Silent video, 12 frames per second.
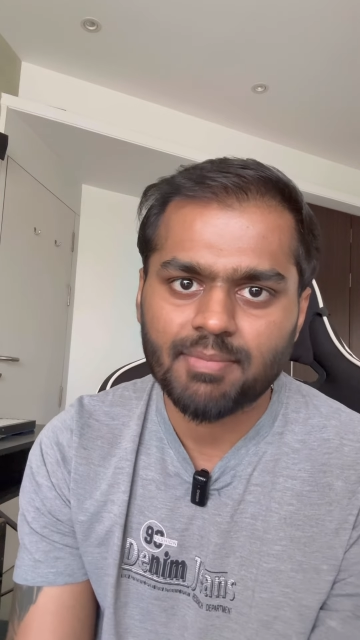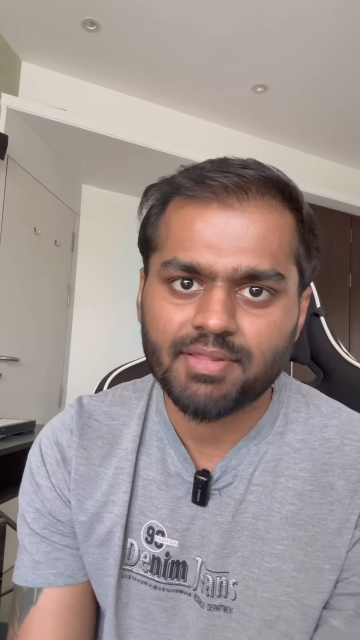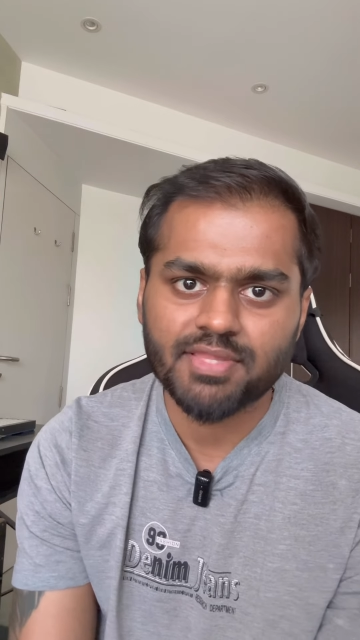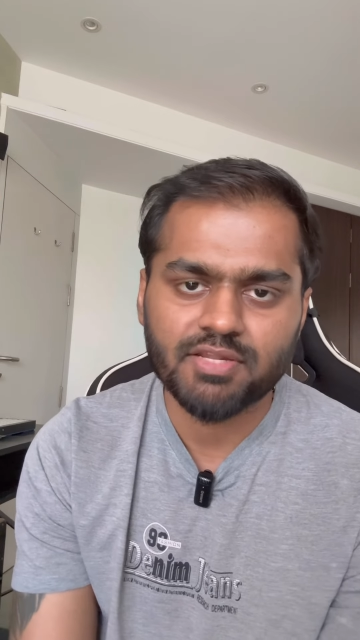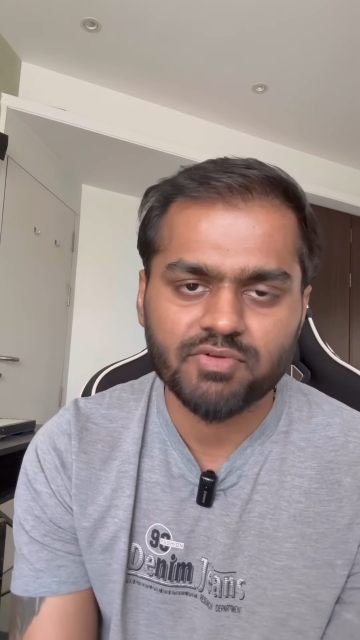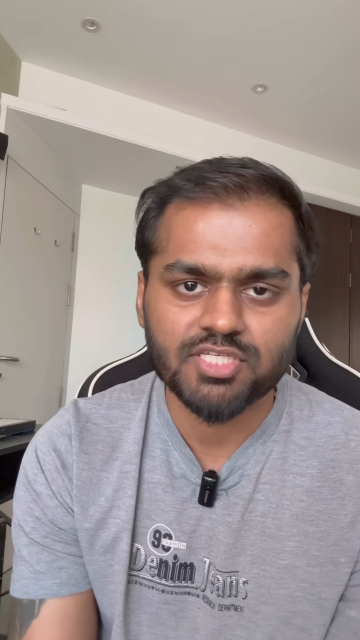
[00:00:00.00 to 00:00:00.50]
and
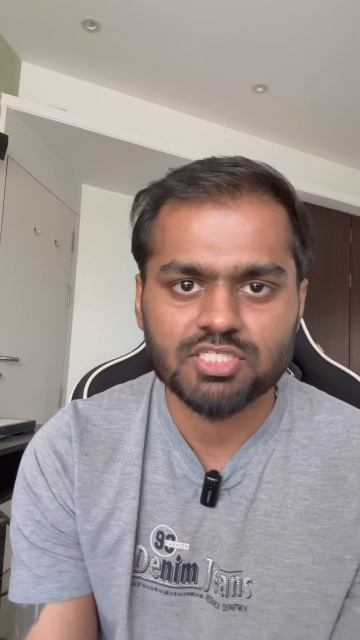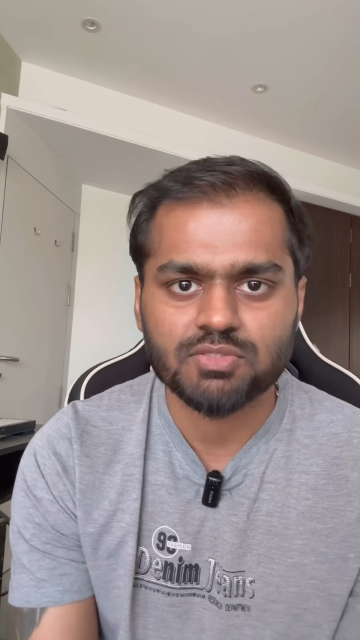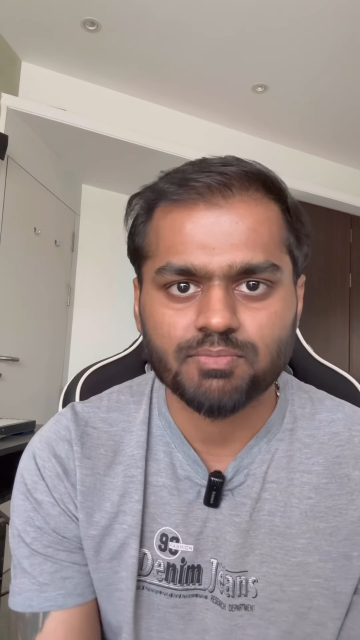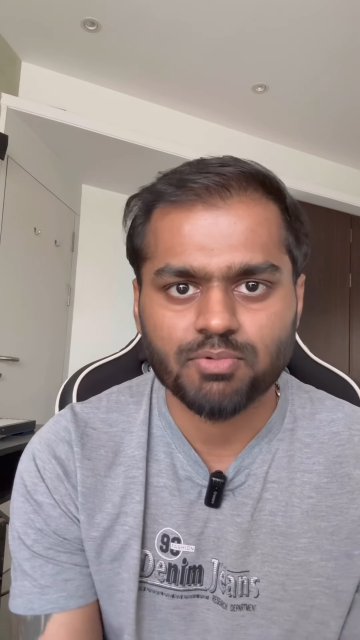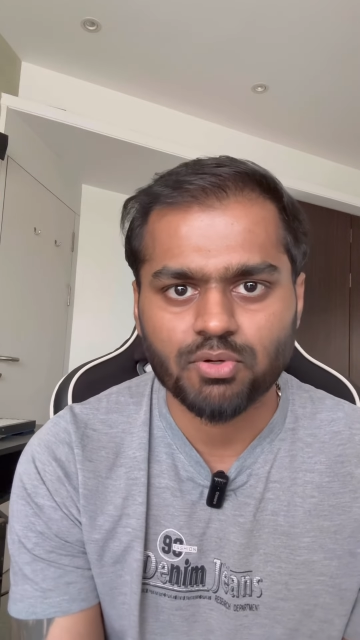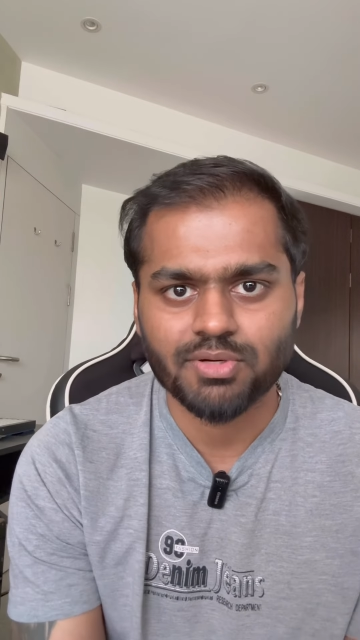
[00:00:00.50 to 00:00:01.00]
then we just
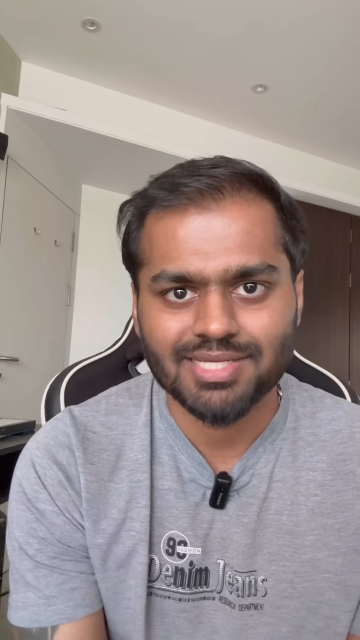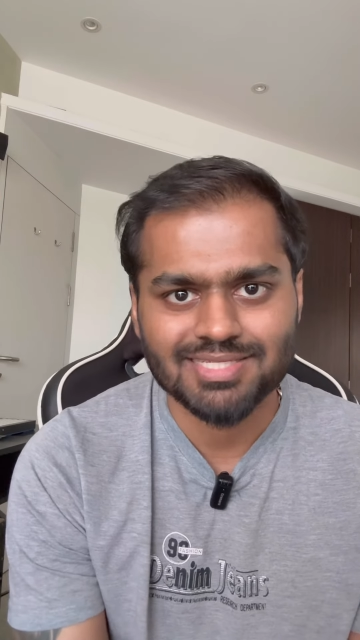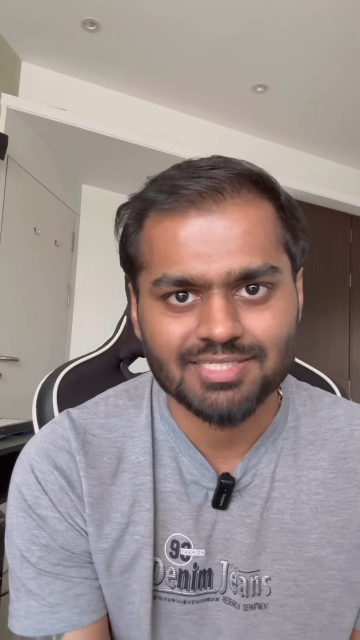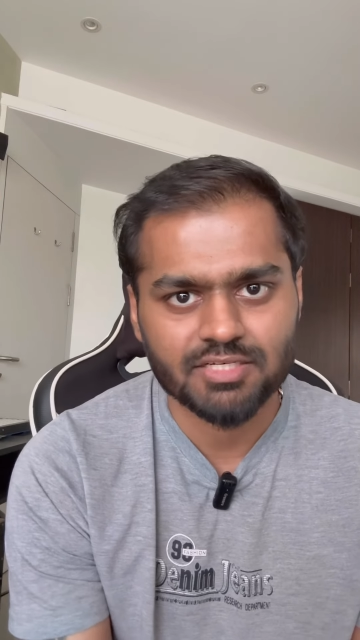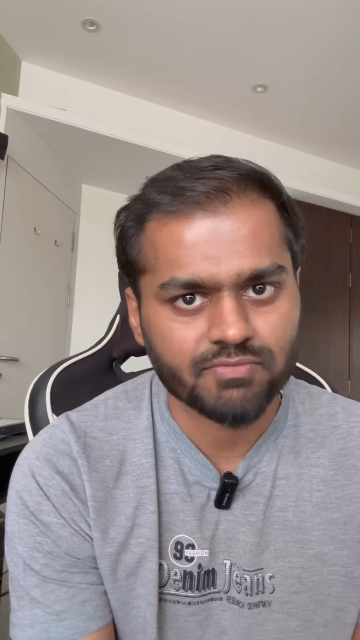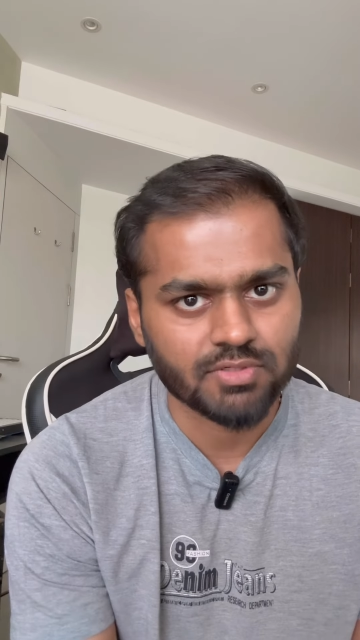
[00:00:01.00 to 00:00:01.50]
progressed
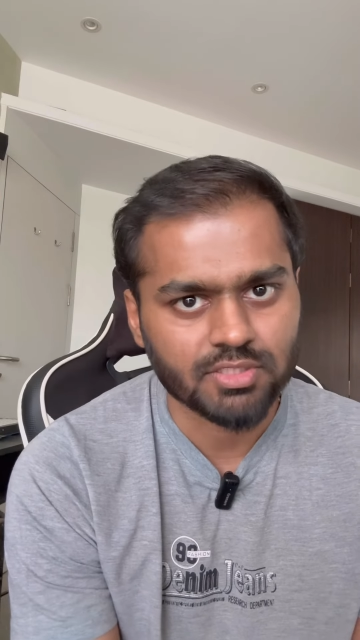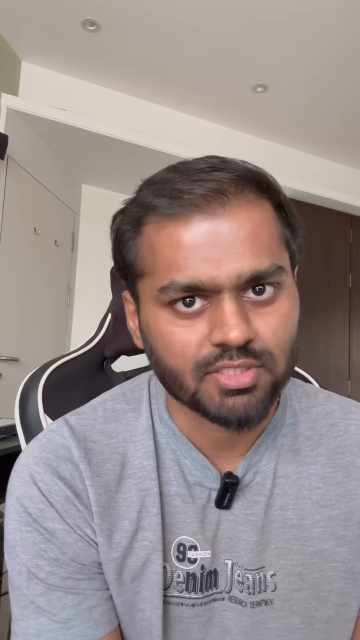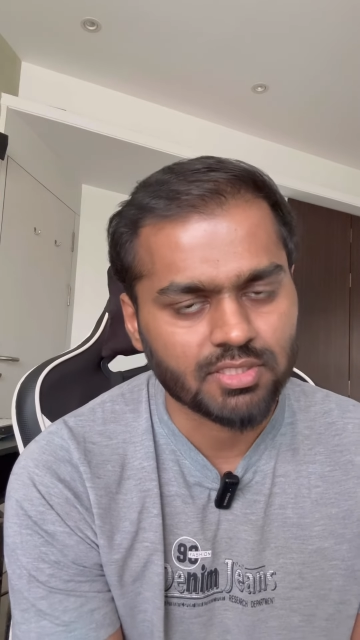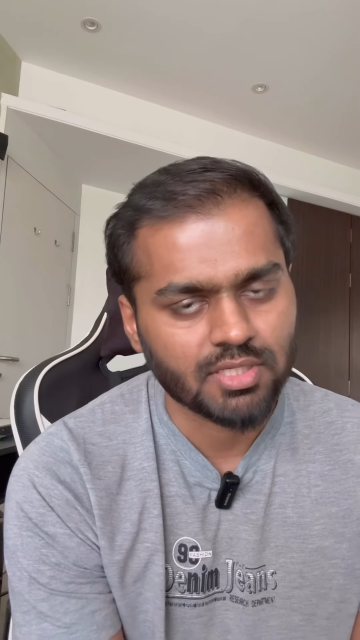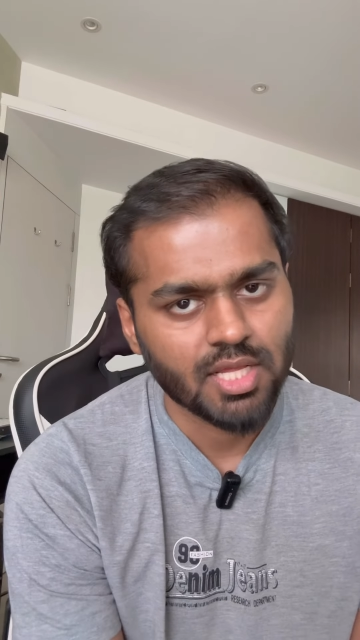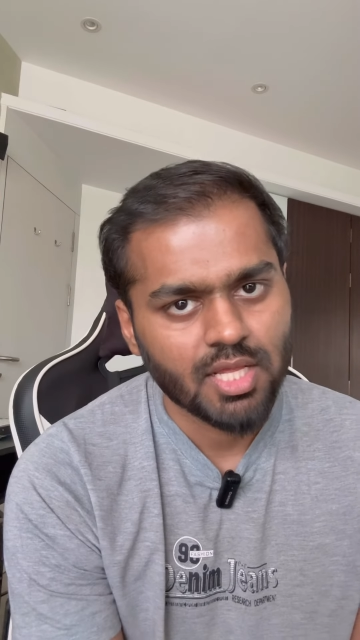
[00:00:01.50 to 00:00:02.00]
it further.